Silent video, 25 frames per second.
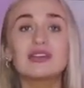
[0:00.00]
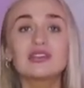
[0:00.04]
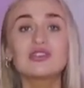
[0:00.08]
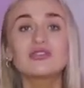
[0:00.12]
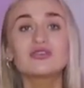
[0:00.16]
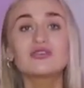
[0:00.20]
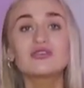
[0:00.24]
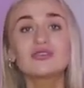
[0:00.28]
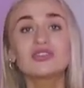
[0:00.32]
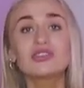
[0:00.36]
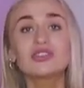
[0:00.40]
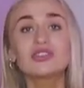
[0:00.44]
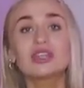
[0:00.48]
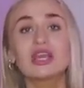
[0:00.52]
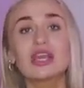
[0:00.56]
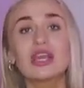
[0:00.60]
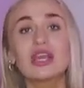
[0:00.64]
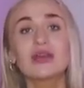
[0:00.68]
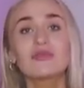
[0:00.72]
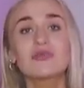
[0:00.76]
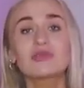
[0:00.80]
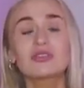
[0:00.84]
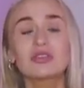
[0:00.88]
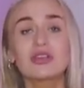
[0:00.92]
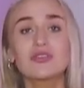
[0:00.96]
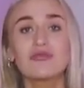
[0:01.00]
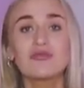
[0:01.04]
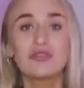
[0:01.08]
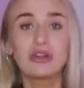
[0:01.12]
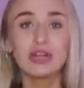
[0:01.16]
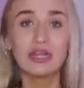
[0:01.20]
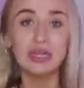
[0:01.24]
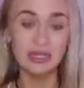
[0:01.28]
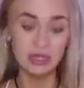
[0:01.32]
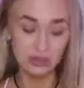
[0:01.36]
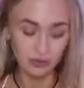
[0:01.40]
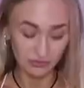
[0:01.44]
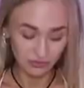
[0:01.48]
it's such a shame because I
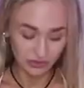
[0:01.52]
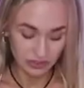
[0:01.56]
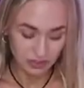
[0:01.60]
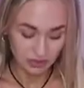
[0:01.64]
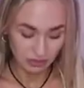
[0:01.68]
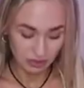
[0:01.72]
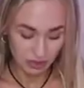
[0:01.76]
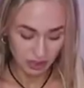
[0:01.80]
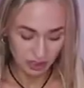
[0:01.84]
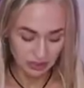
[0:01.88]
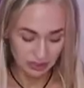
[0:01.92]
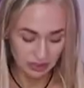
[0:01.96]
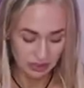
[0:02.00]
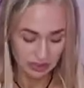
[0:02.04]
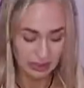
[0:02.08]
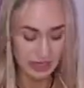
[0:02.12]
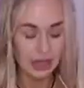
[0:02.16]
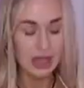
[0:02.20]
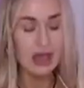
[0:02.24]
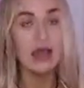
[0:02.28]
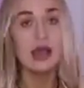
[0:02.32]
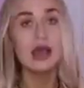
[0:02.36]
really love this one like